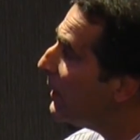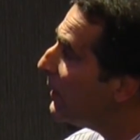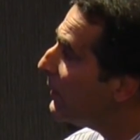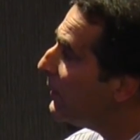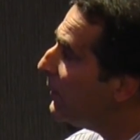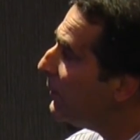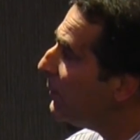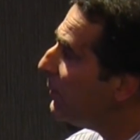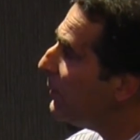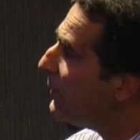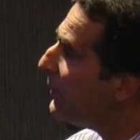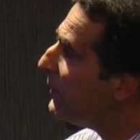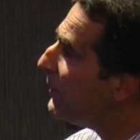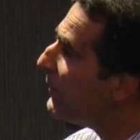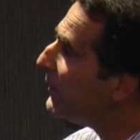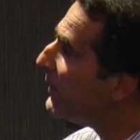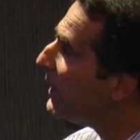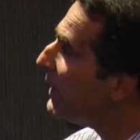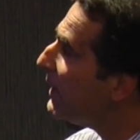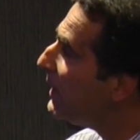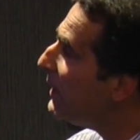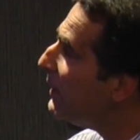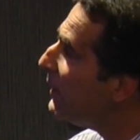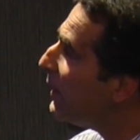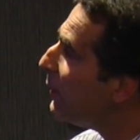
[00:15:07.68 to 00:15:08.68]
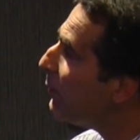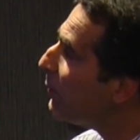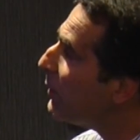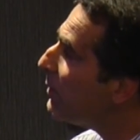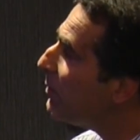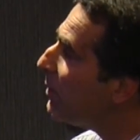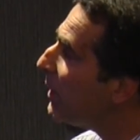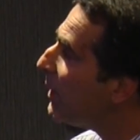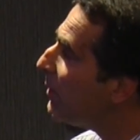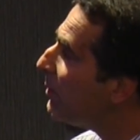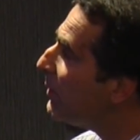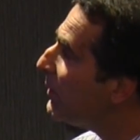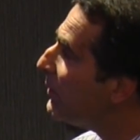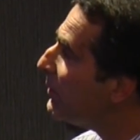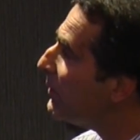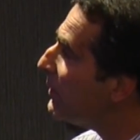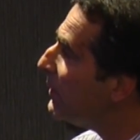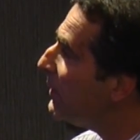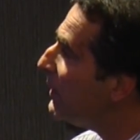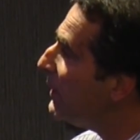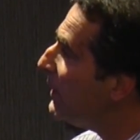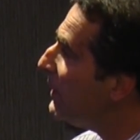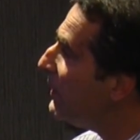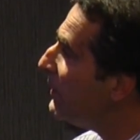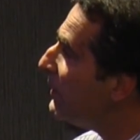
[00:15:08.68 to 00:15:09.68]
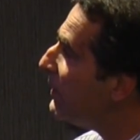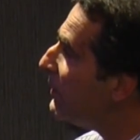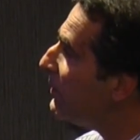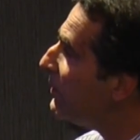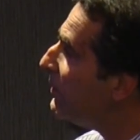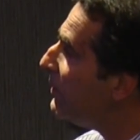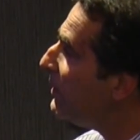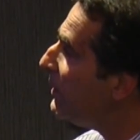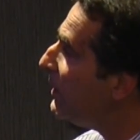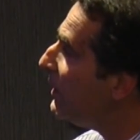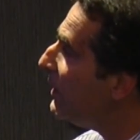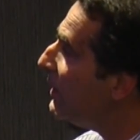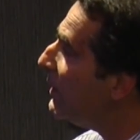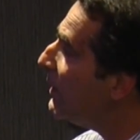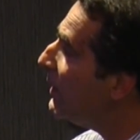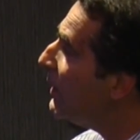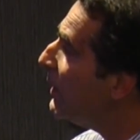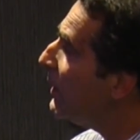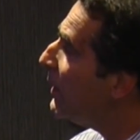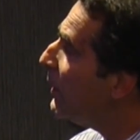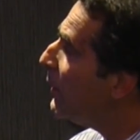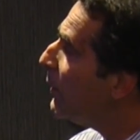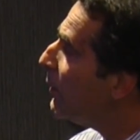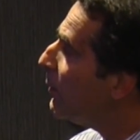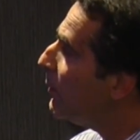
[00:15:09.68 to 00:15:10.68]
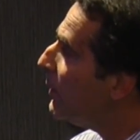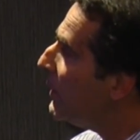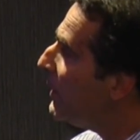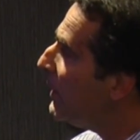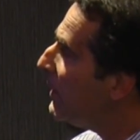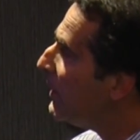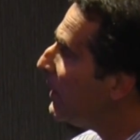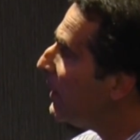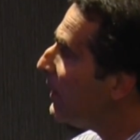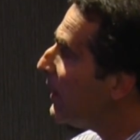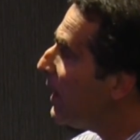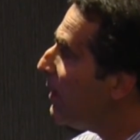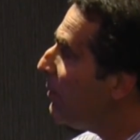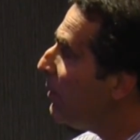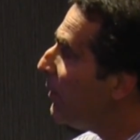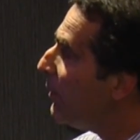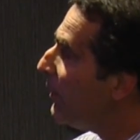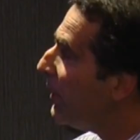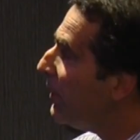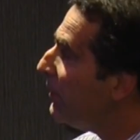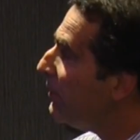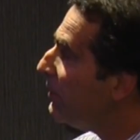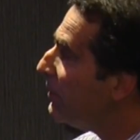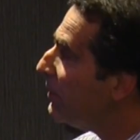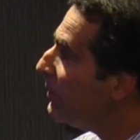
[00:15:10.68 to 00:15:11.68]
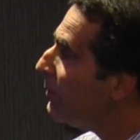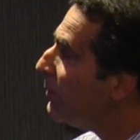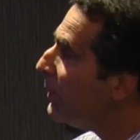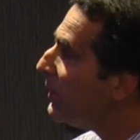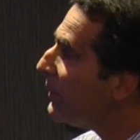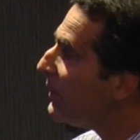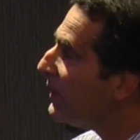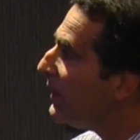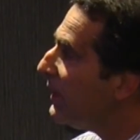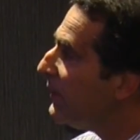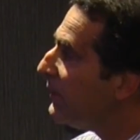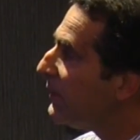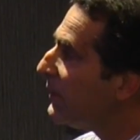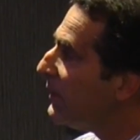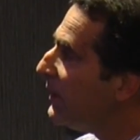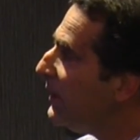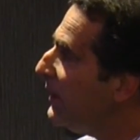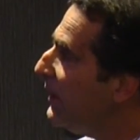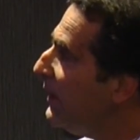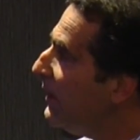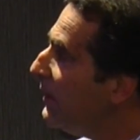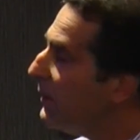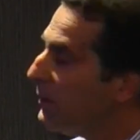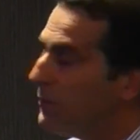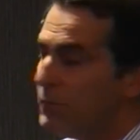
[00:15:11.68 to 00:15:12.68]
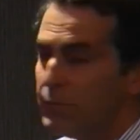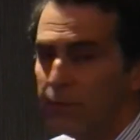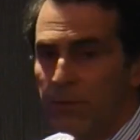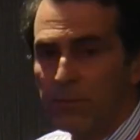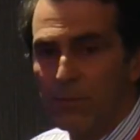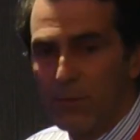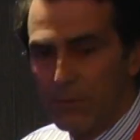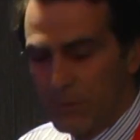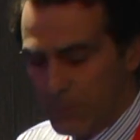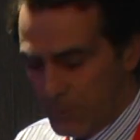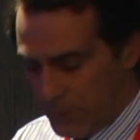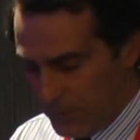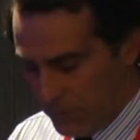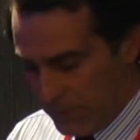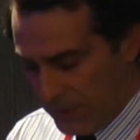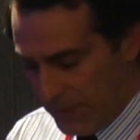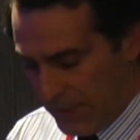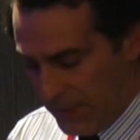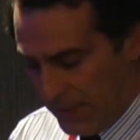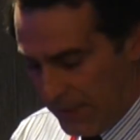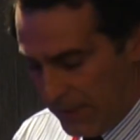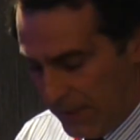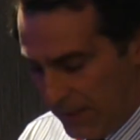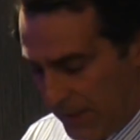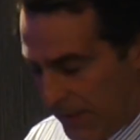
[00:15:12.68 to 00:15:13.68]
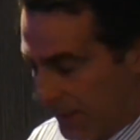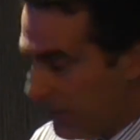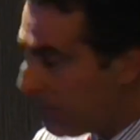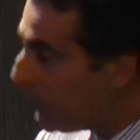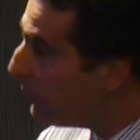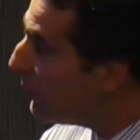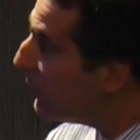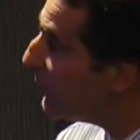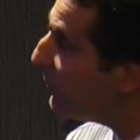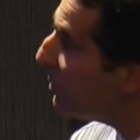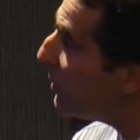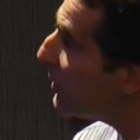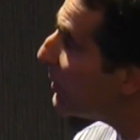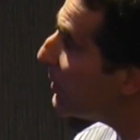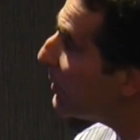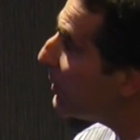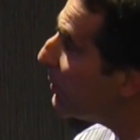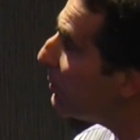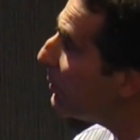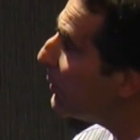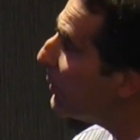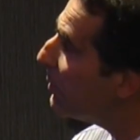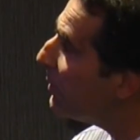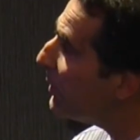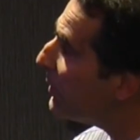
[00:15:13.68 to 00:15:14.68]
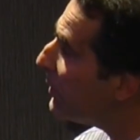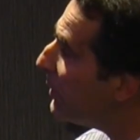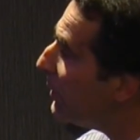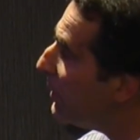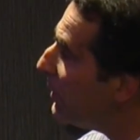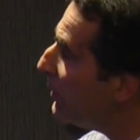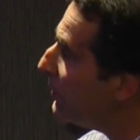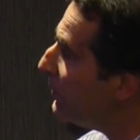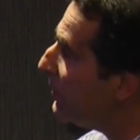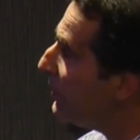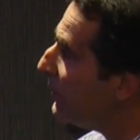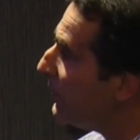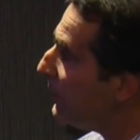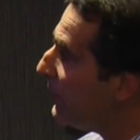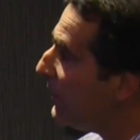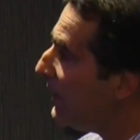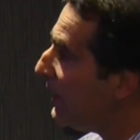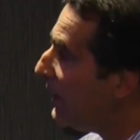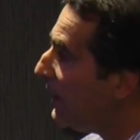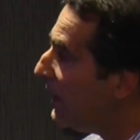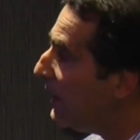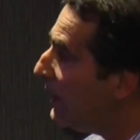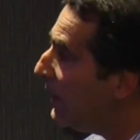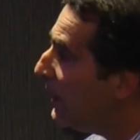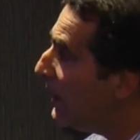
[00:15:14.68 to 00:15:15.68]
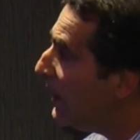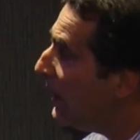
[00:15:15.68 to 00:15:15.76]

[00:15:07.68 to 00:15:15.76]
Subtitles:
This was a study that we published earlier this year in collaboration with Les Cleland from the Royal Adelaide Hospital, a rheumatologist there.